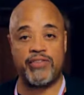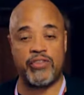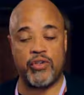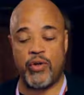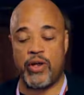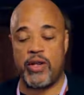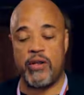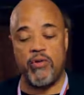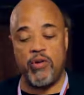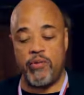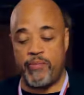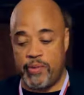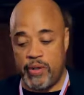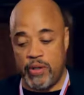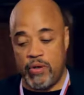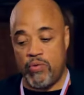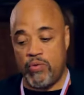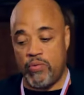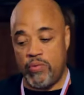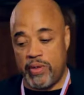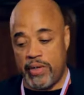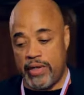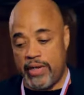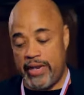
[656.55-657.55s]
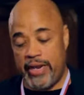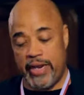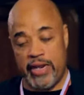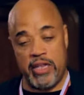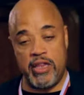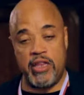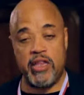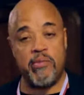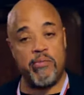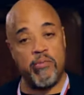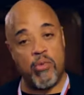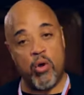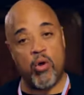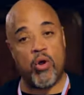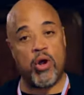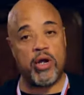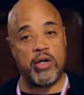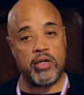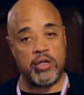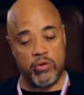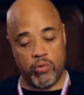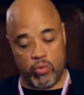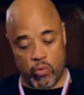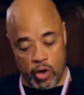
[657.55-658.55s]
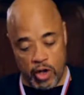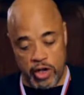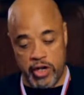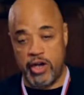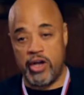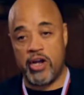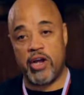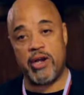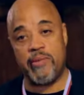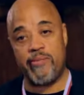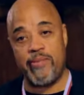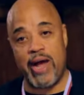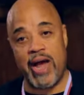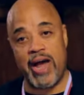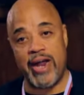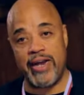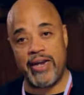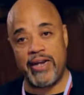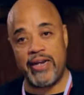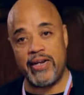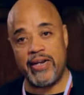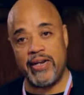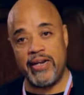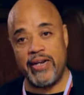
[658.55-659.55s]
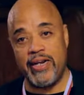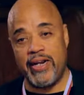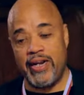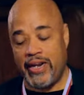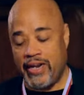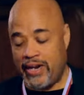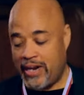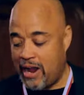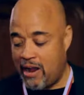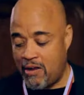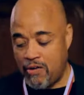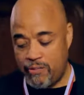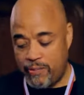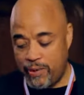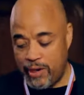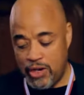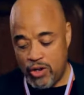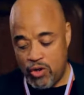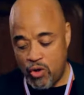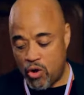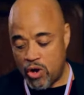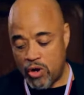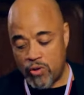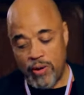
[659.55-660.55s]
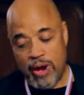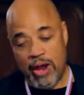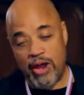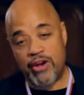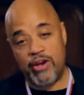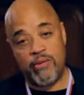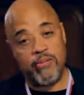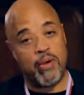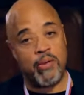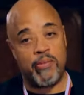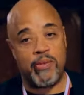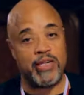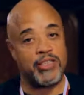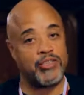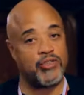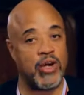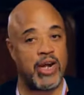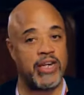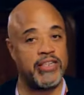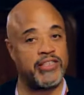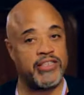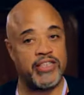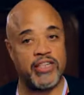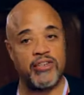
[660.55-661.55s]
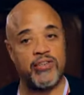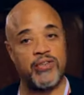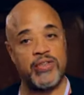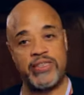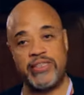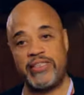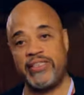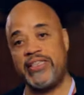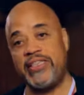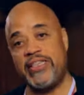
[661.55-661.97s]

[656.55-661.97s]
So he would be in the morgue working on a body, and I would be going around him on my tricycle, and